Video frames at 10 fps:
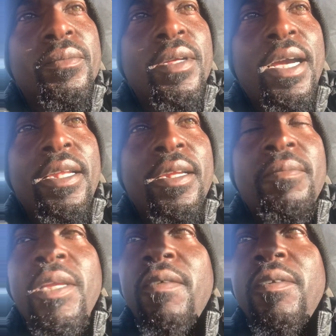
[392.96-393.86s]
I ended
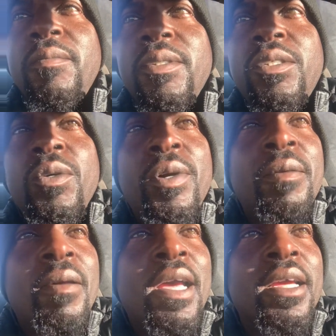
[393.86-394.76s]
up giving him his toy
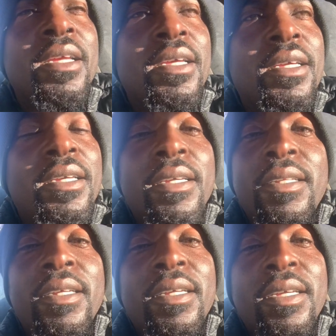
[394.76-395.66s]
back,
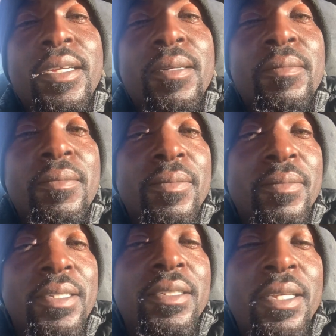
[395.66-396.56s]
and then here come
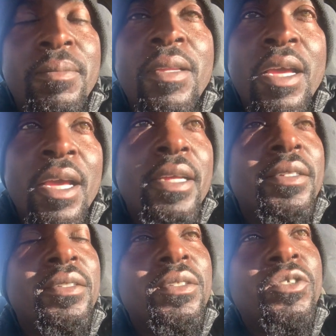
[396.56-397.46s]
my stepdad,
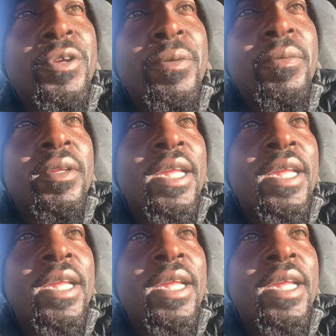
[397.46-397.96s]
tripping,